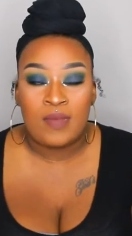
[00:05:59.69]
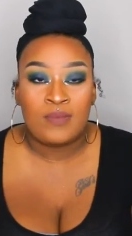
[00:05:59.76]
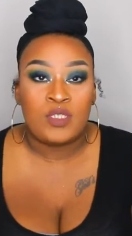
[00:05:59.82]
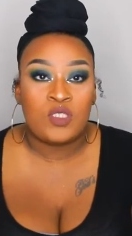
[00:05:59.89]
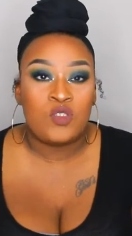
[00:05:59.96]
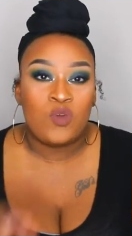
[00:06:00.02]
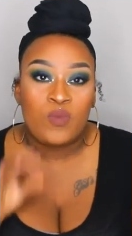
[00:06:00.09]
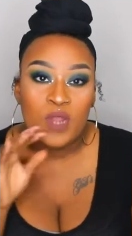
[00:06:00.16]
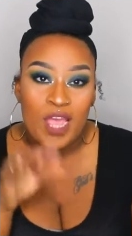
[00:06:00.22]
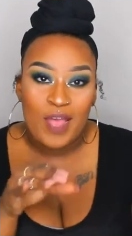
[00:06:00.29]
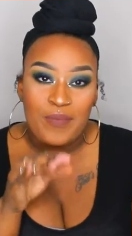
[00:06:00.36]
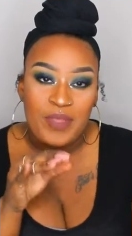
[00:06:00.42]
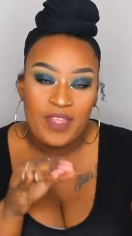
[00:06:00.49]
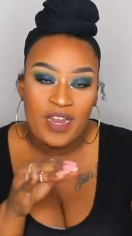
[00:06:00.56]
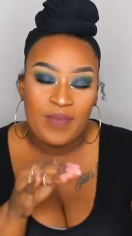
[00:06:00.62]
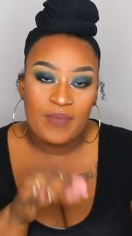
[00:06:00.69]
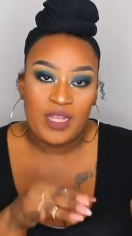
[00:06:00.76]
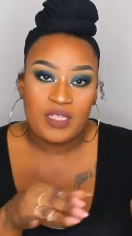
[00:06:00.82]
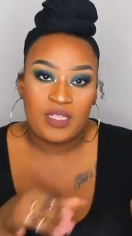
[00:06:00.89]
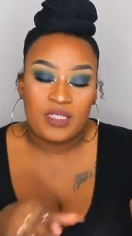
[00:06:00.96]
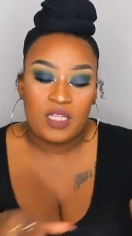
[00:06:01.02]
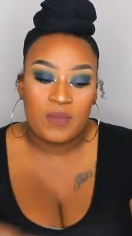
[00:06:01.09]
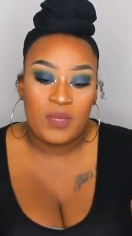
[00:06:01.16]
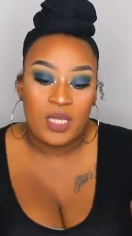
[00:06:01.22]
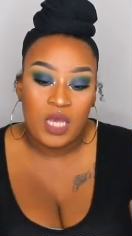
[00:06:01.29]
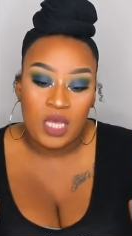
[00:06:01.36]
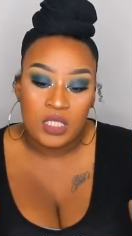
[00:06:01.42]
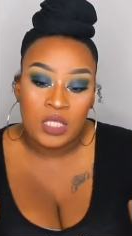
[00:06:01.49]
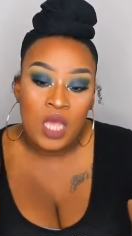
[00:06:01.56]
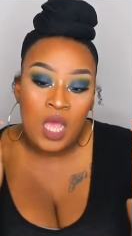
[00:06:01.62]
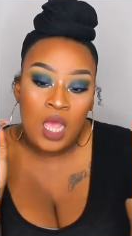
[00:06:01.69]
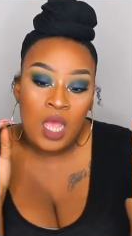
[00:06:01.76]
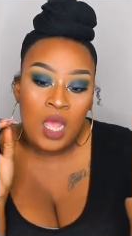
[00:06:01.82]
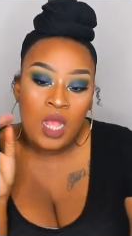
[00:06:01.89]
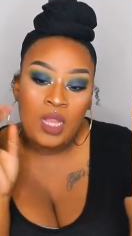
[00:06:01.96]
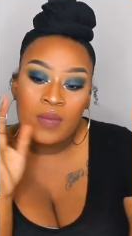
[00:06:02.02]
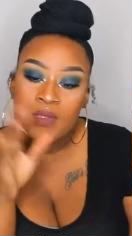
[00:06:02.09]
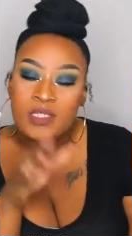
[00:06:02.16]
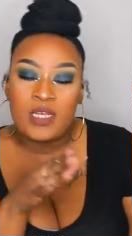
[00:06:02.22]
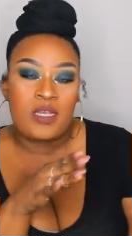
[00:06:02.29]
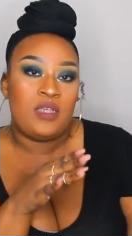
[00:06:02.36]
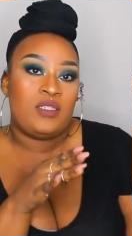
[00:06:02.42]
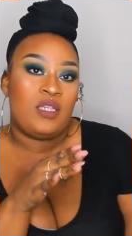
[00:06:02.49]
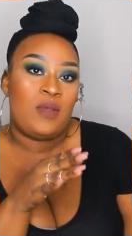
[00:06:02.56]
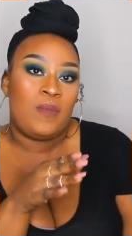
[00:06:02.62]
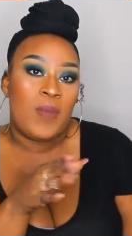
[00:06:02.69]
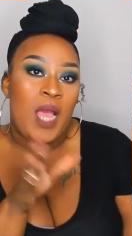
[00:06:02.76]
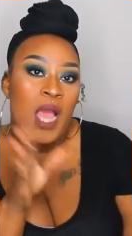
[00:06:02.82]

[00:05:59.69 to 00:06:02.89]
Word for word: I'm super happy that I picked this up because let me tell y'all something.